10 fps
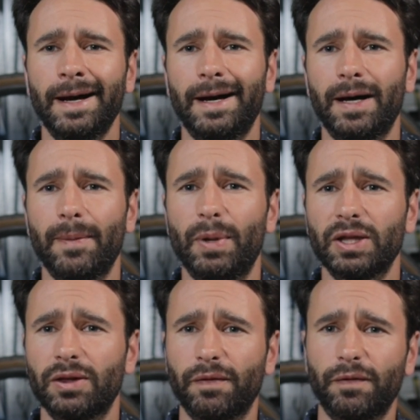
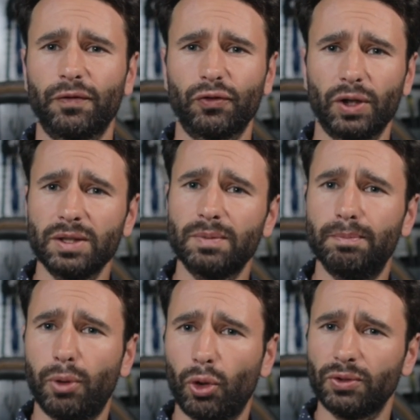but the front
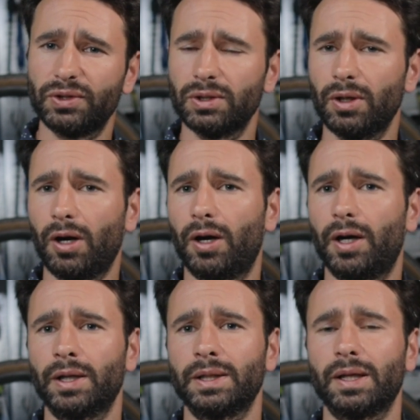bolt
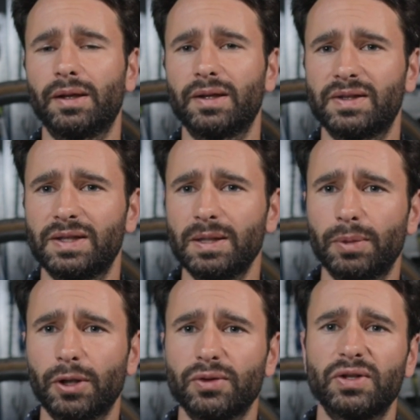on the seat
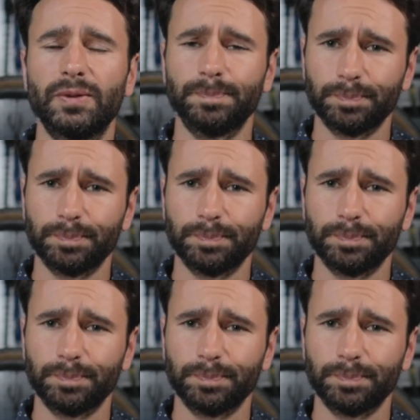post,